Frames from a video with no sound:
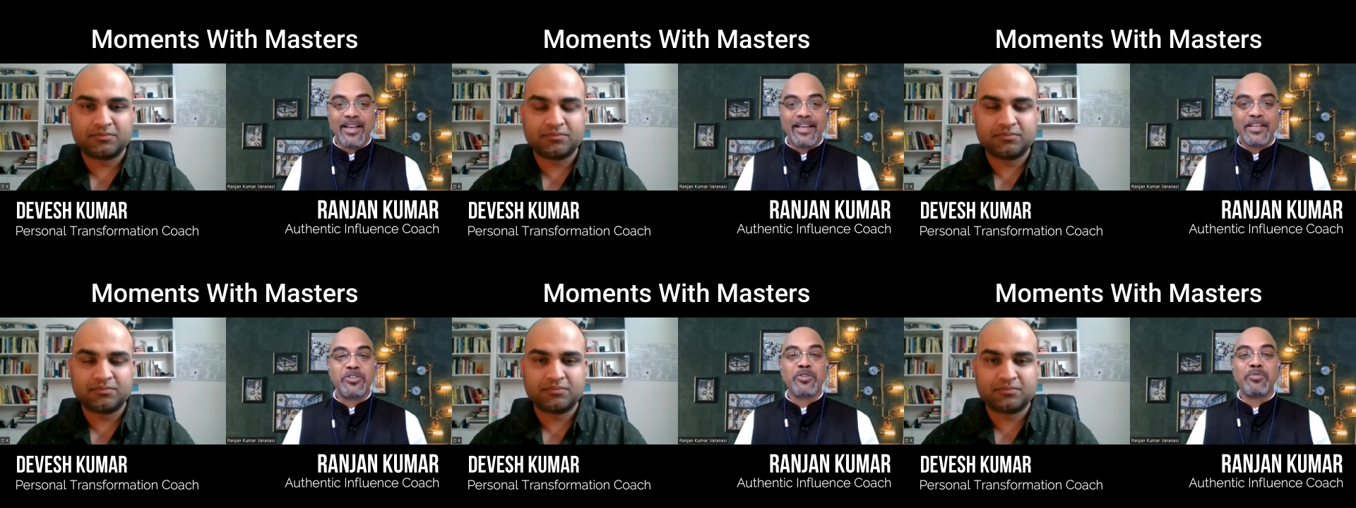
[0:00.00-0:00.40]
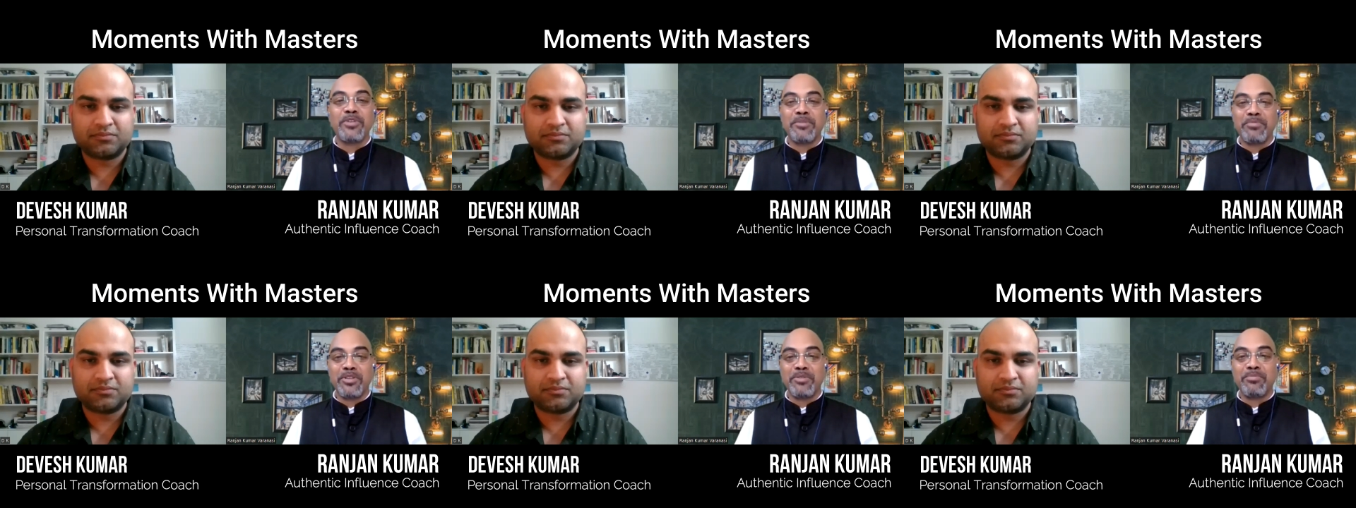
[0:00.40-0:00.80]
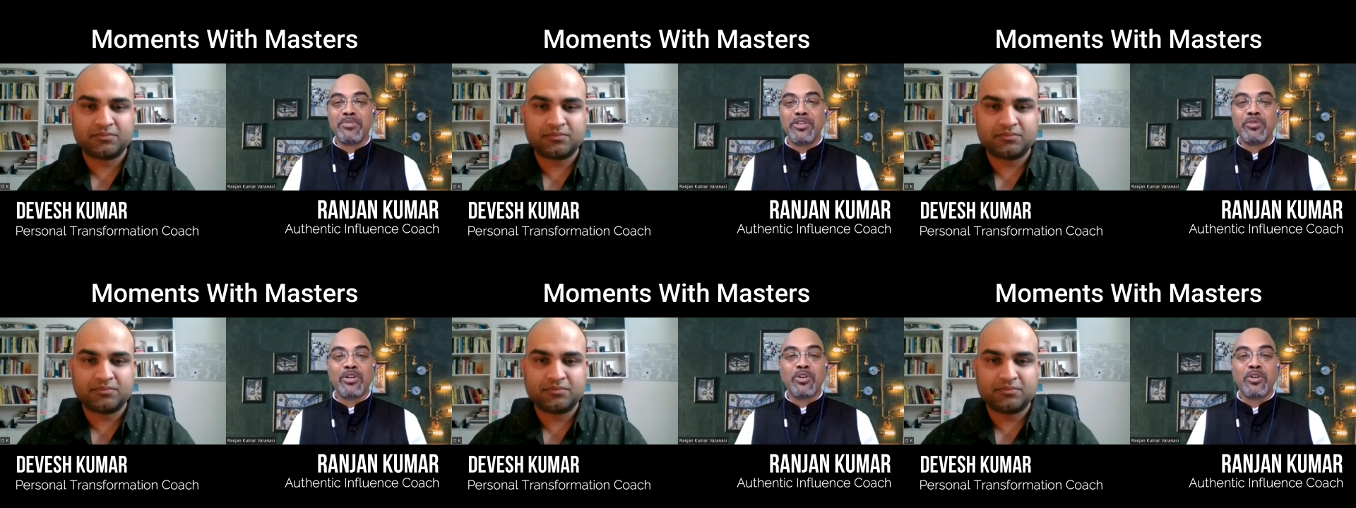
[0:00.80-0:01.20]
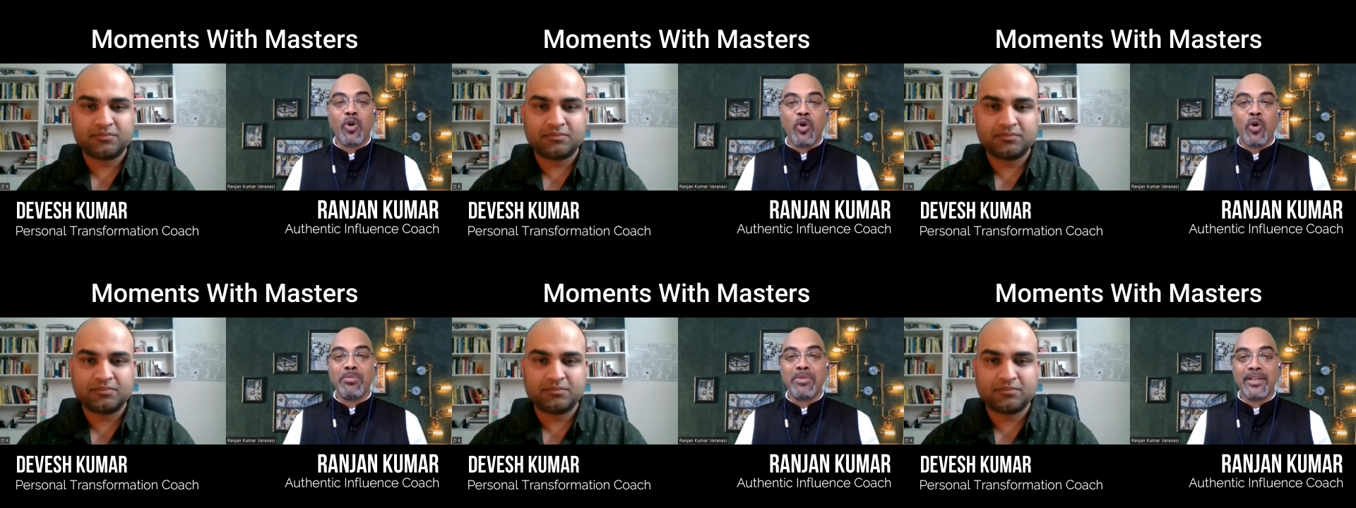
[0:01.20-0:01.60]
Speaker 1: And too many people who are
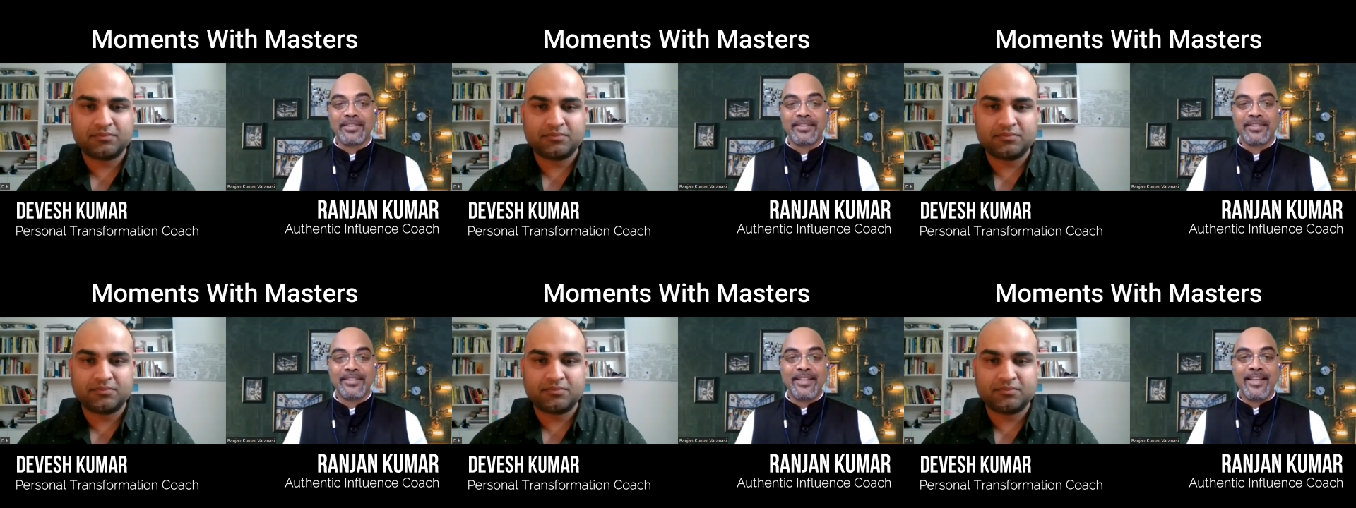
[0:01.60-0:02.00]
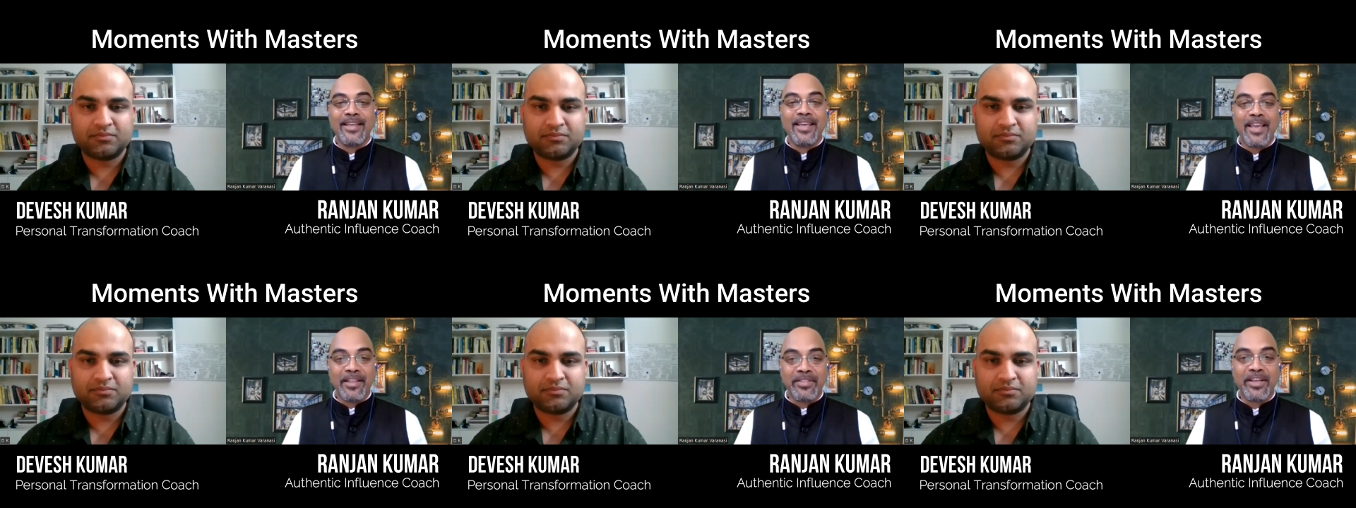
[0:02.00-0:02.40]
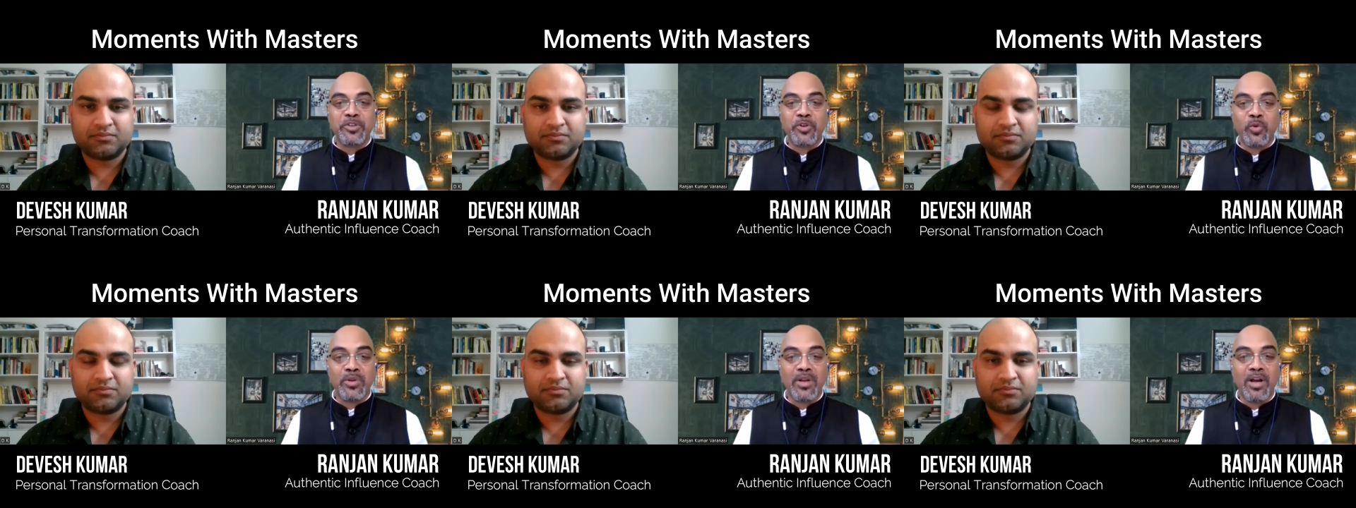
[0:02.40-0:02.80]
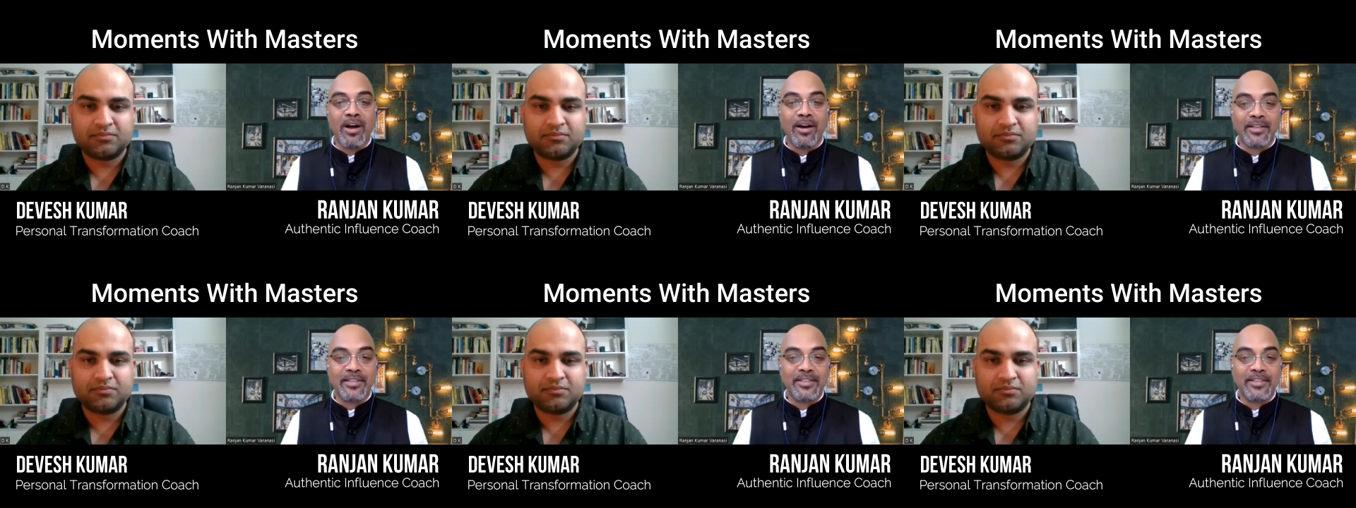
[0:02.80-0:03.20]
homeless in their own
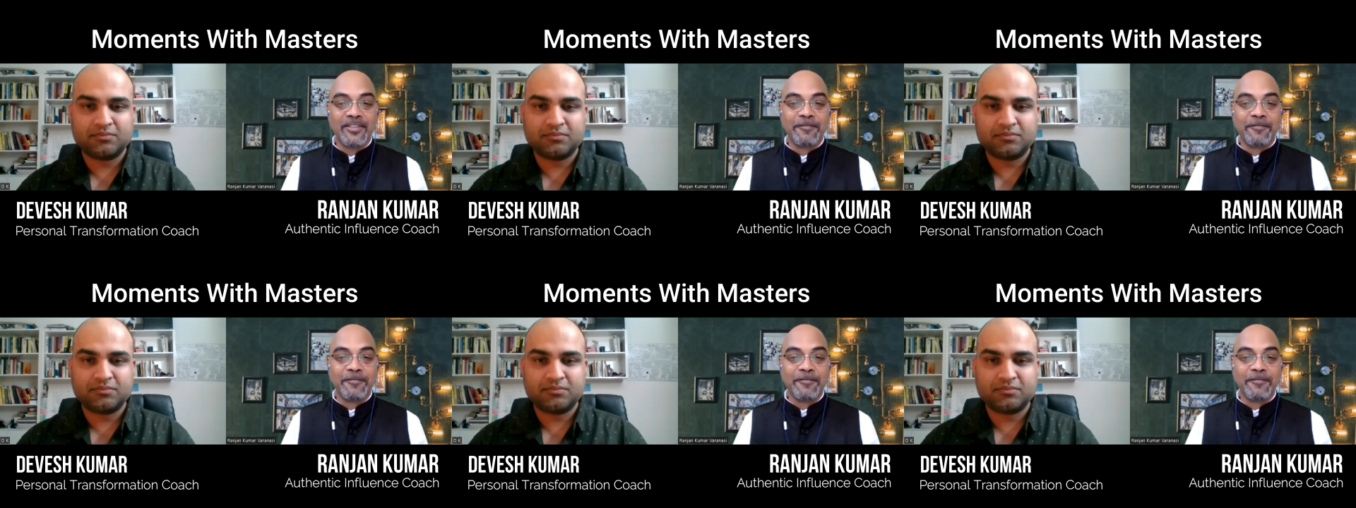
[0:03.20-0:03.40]
heart.